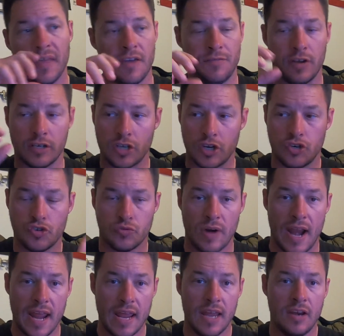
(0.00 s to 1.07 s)
if there's a
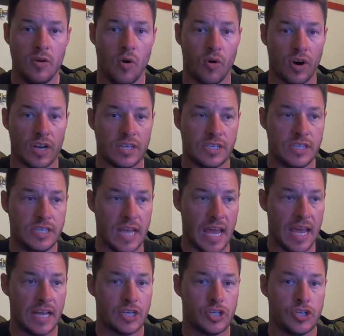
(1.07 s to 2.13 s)
drain or a
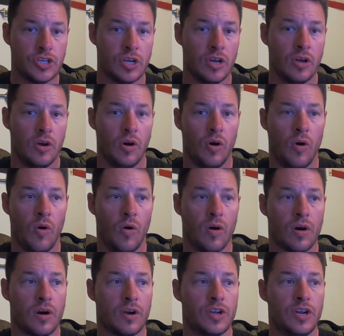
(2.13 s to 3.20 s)
ditch
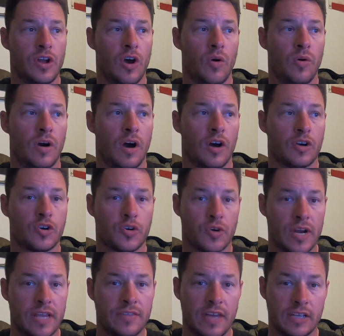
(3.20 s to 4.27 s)
or, you know, a
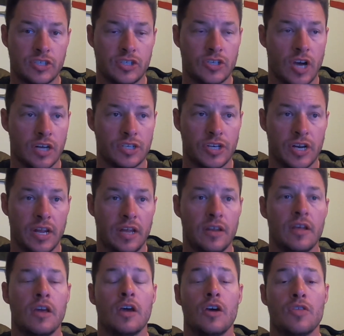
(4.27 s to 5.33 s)
creek that's touching it,